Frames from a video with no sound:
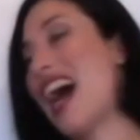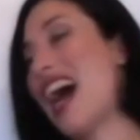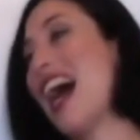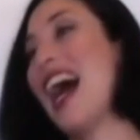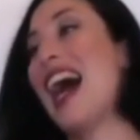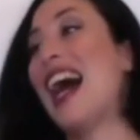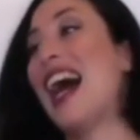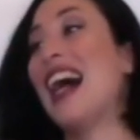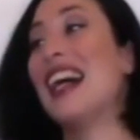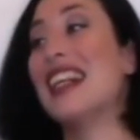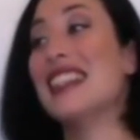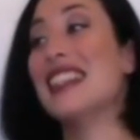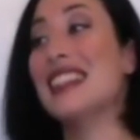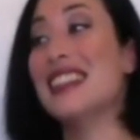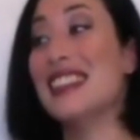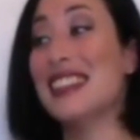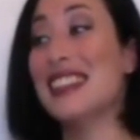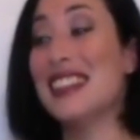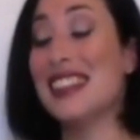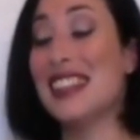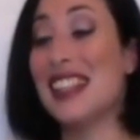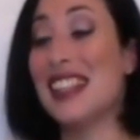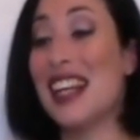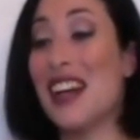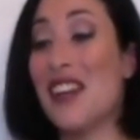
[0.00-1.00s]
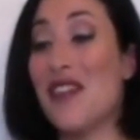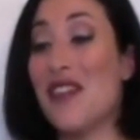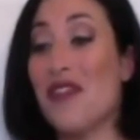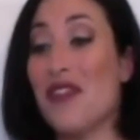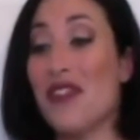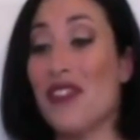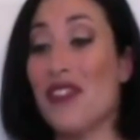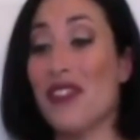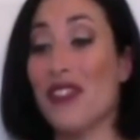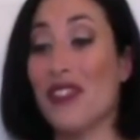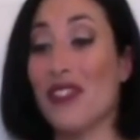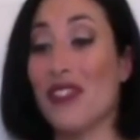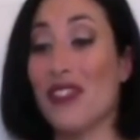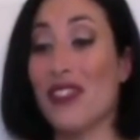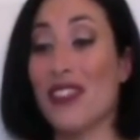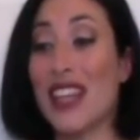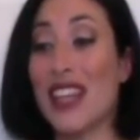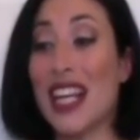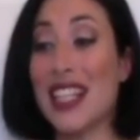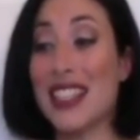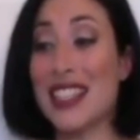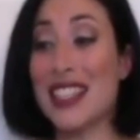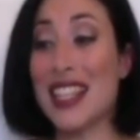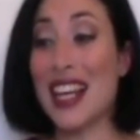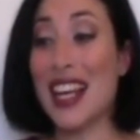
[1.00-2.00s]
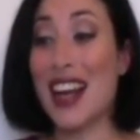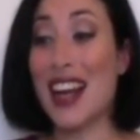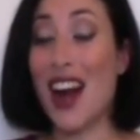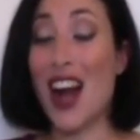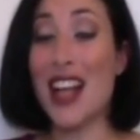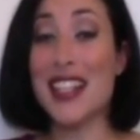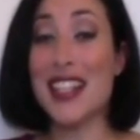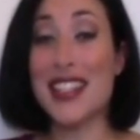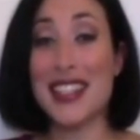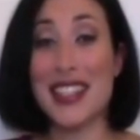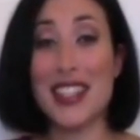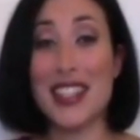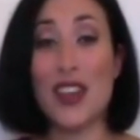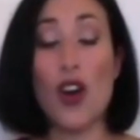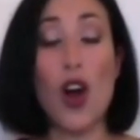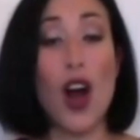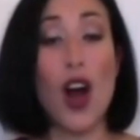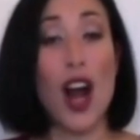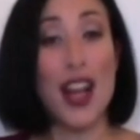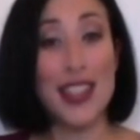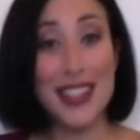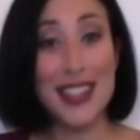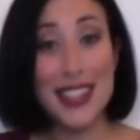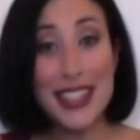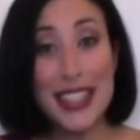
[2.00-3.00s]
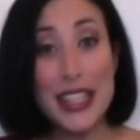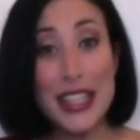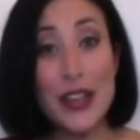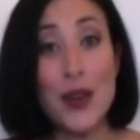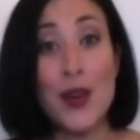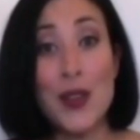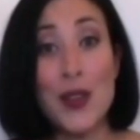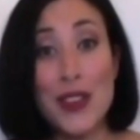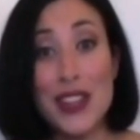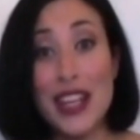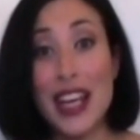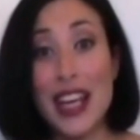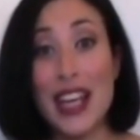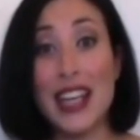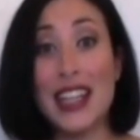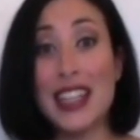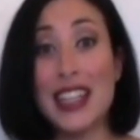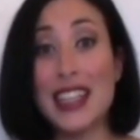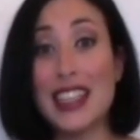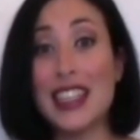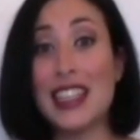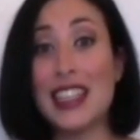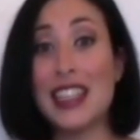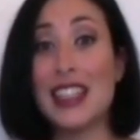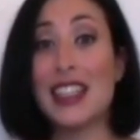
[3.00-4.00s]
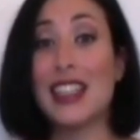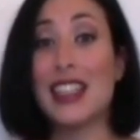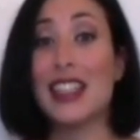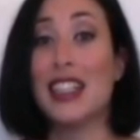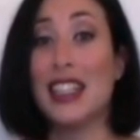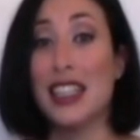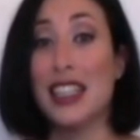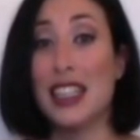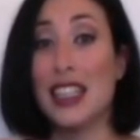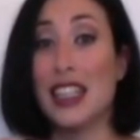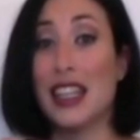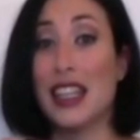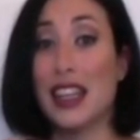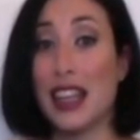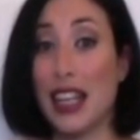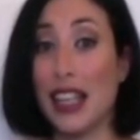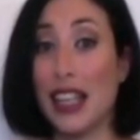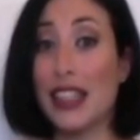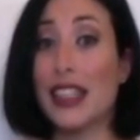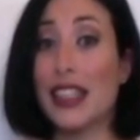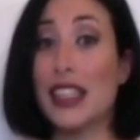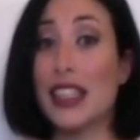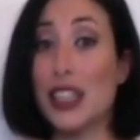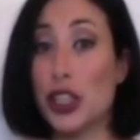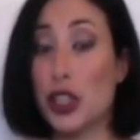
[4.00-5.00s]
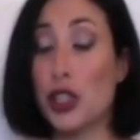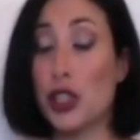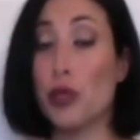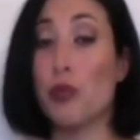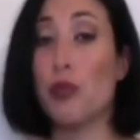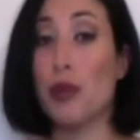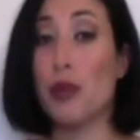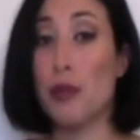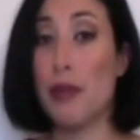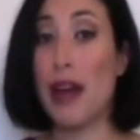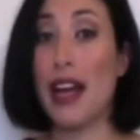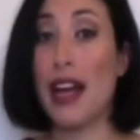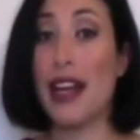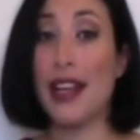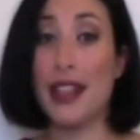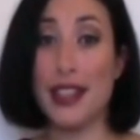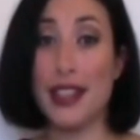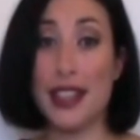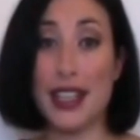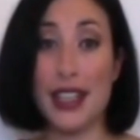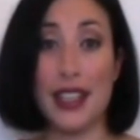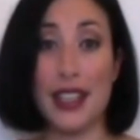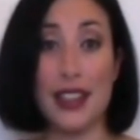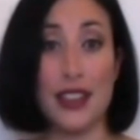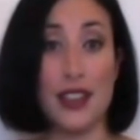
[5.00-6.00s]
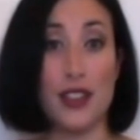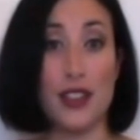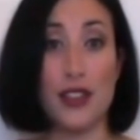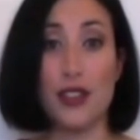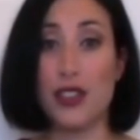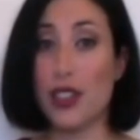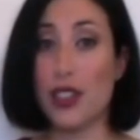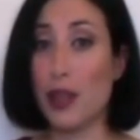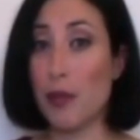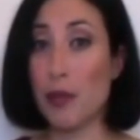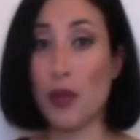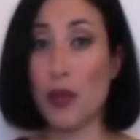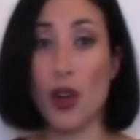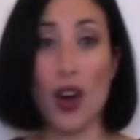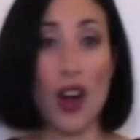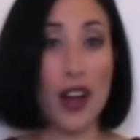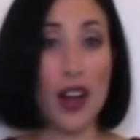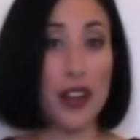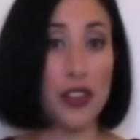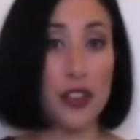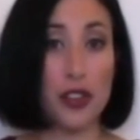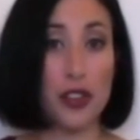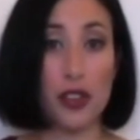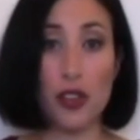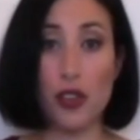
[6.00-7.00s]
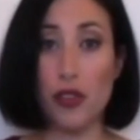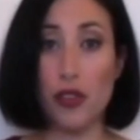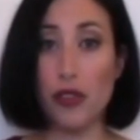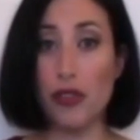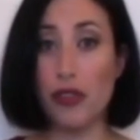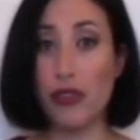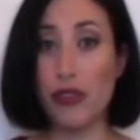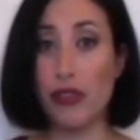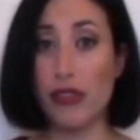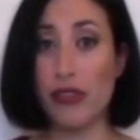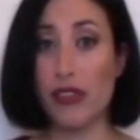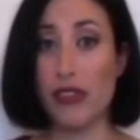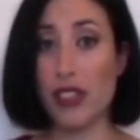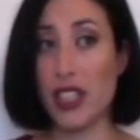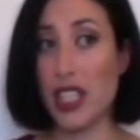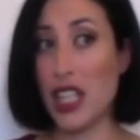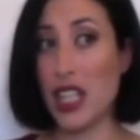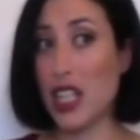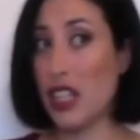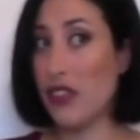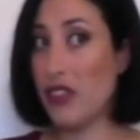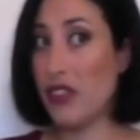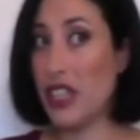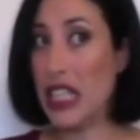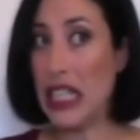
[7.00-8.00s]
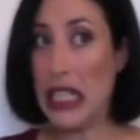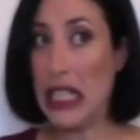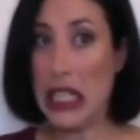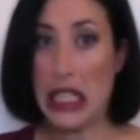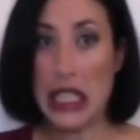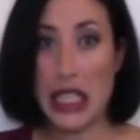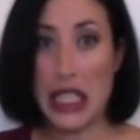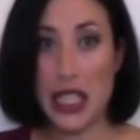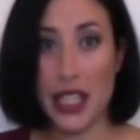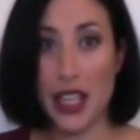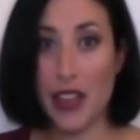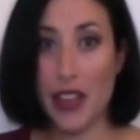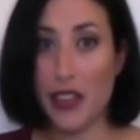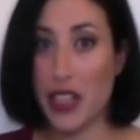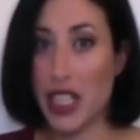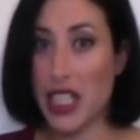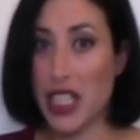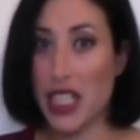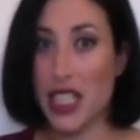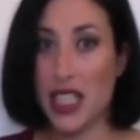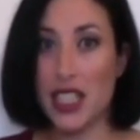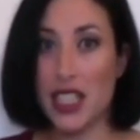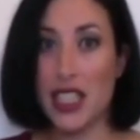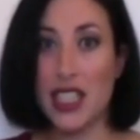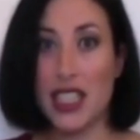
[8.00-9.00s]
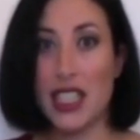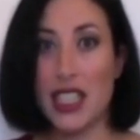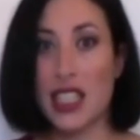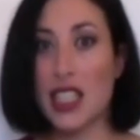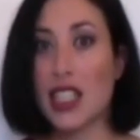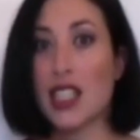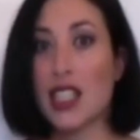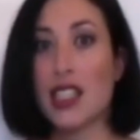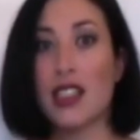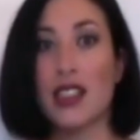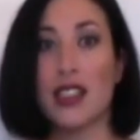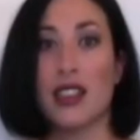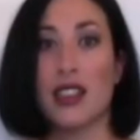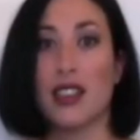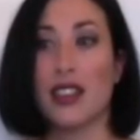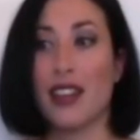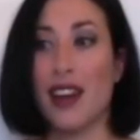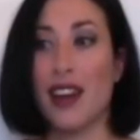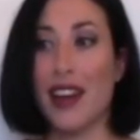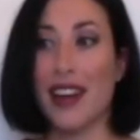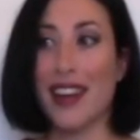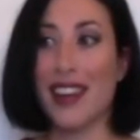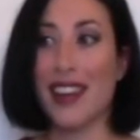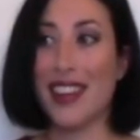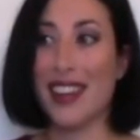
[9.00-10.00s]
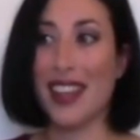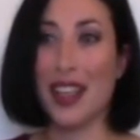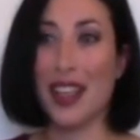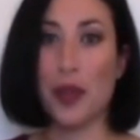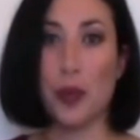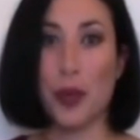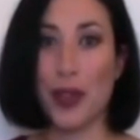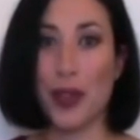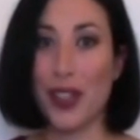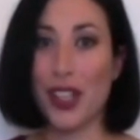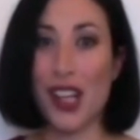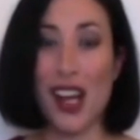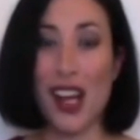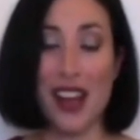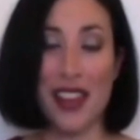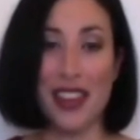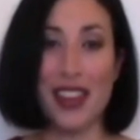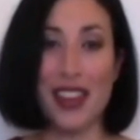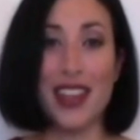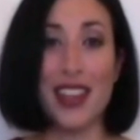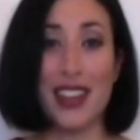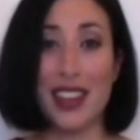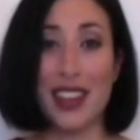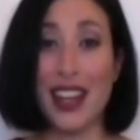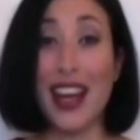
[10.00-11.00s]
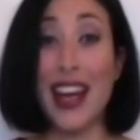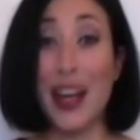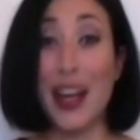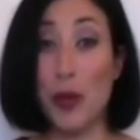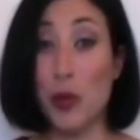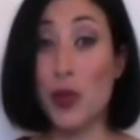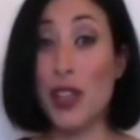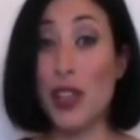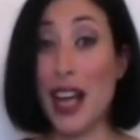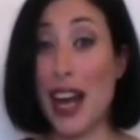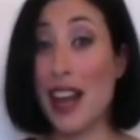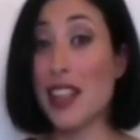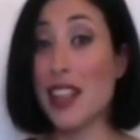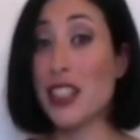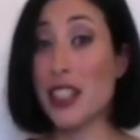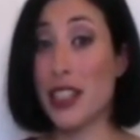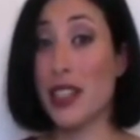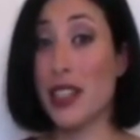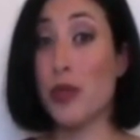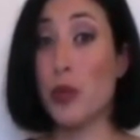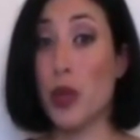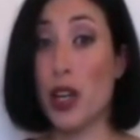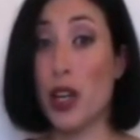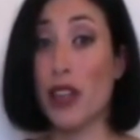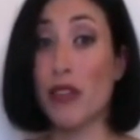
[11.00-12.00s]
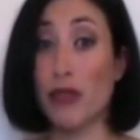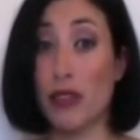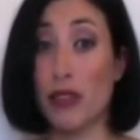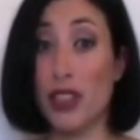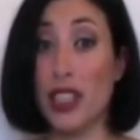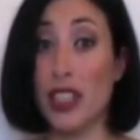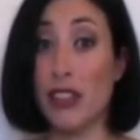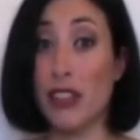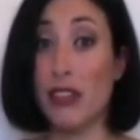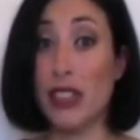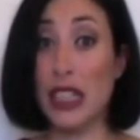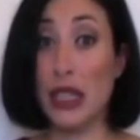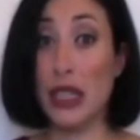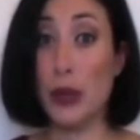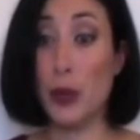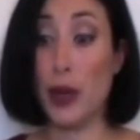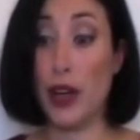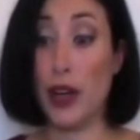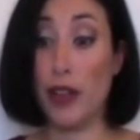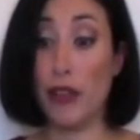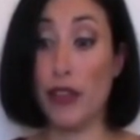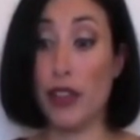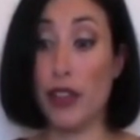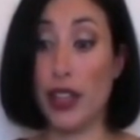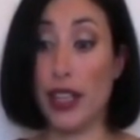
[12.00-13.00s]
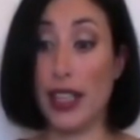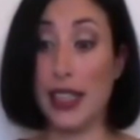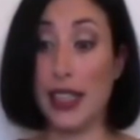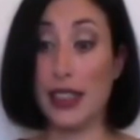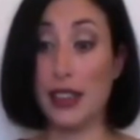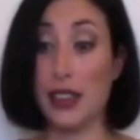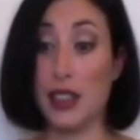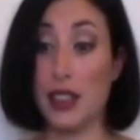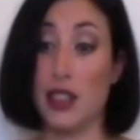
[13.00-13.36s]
And that's it. I still think that this should be made into some kind of TV series kind of thing, because I think that it would actually work really, really well for that.